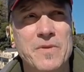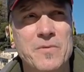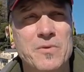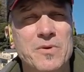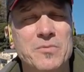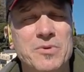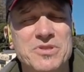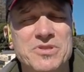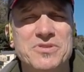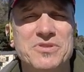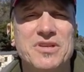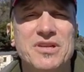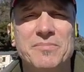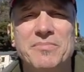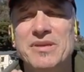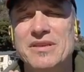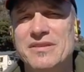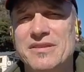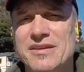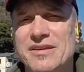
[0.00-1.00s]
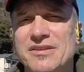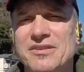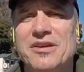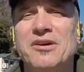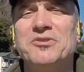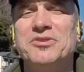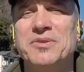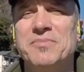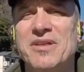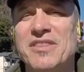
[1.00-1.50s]
which is going to be
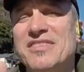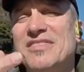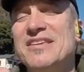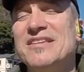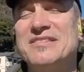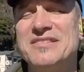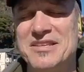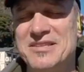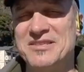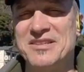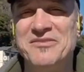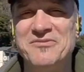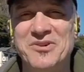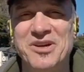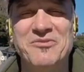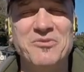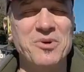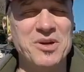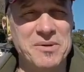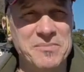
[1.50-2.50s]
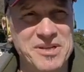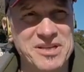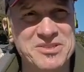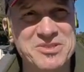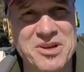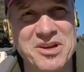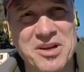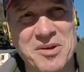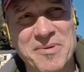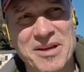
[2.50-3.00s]
the ultimate thesis of what I'm going
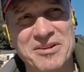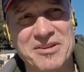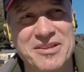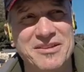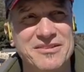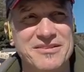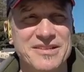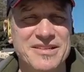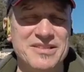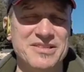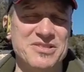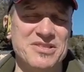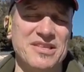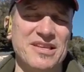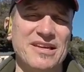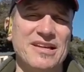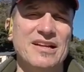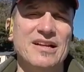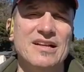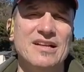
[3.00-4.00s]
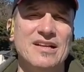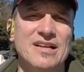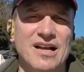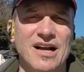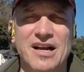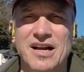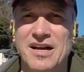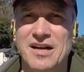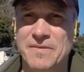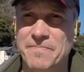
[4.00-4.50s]
to talk about here, is that,
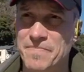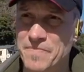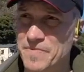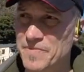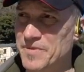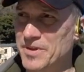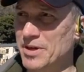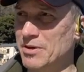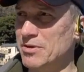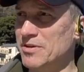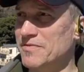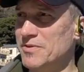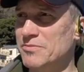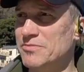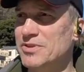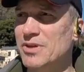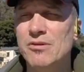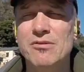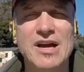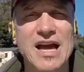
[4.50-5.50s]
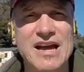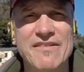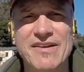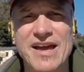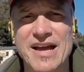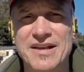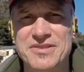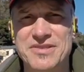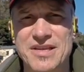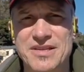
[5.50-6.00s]
you know, if you don't have
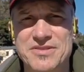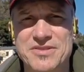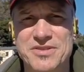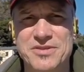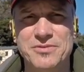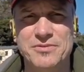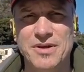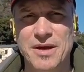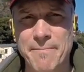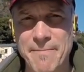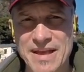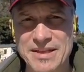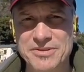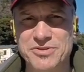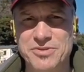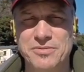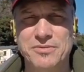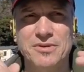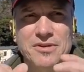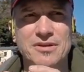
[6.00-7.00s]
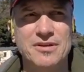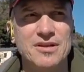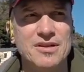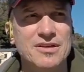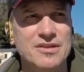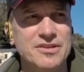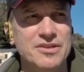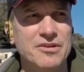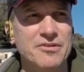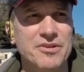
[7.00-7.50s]
access to a mentor,
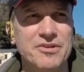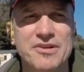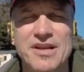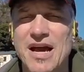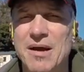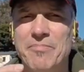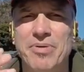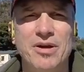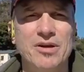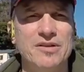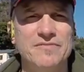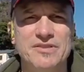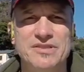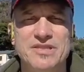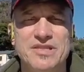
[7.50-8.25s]
you know, you're not part of